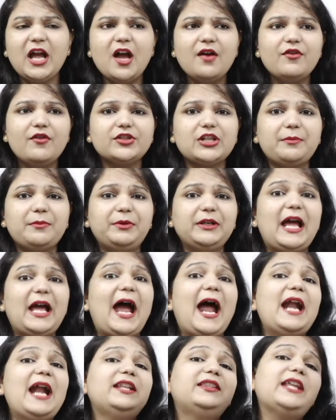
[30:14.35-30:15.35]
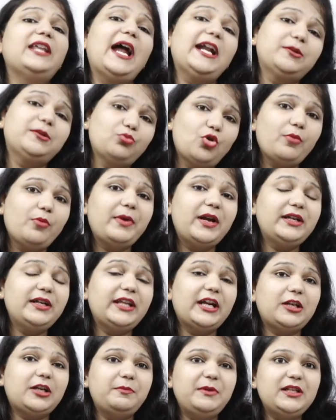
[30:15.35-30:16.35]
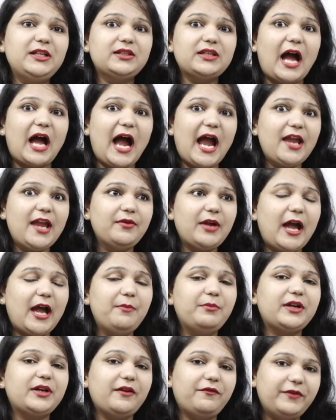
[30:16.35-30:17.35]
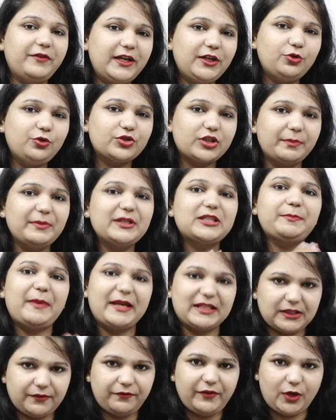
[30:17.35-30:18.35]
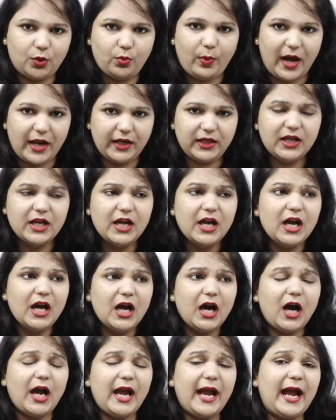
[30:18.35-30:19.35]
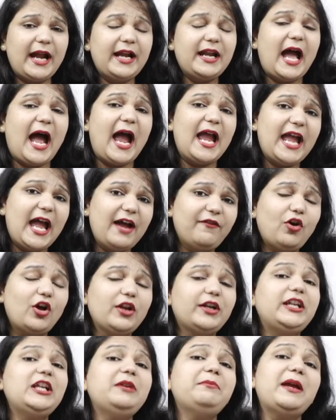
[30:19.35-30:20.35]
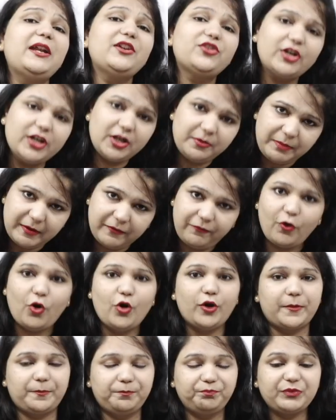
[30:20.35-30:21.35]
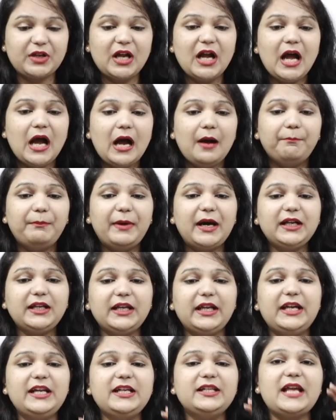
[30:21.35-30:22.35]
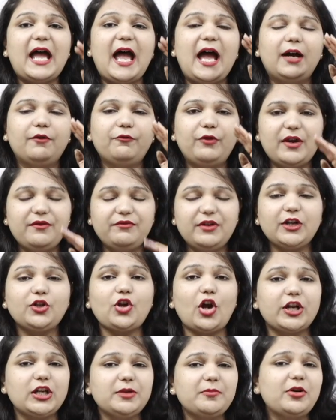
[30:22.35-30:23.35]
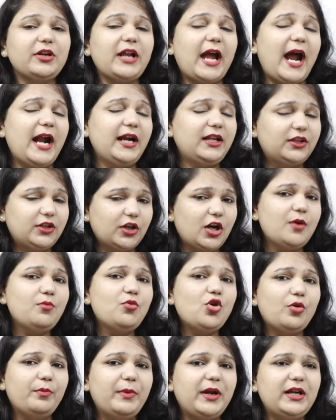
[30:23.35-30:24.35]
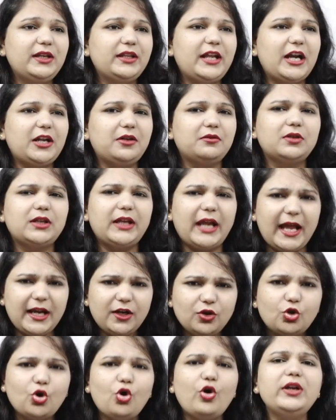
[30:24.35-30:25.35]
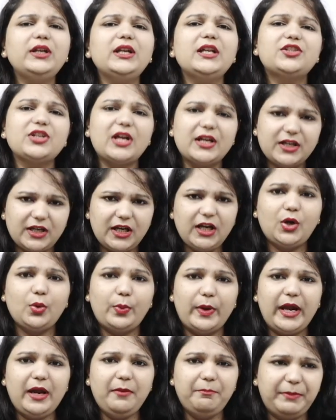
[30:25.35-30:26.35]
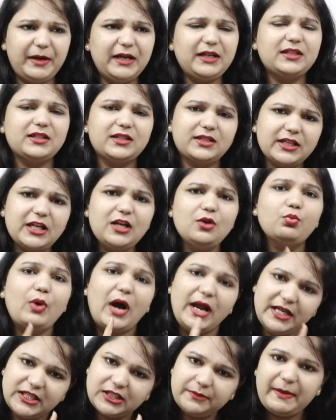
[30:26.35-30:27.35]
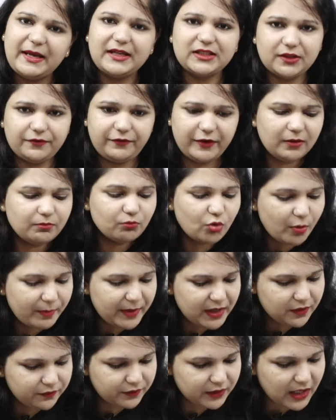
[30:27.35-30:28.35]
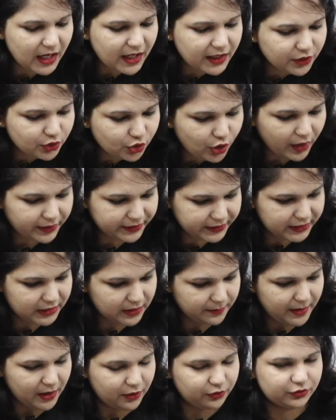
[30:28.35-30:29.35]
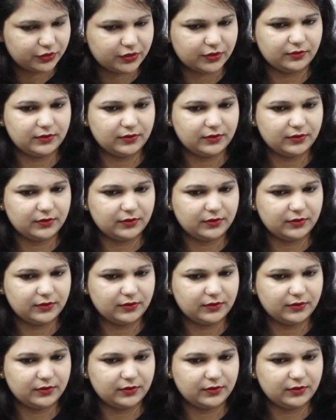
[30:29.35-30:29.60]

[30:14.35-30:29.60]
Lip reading: For example, at that moment, that means I am referring to some specific one, and I have already mentioned it before. But it's when we are talking about at the moment, that can go in a generic way, but still one specific moment we are talking about.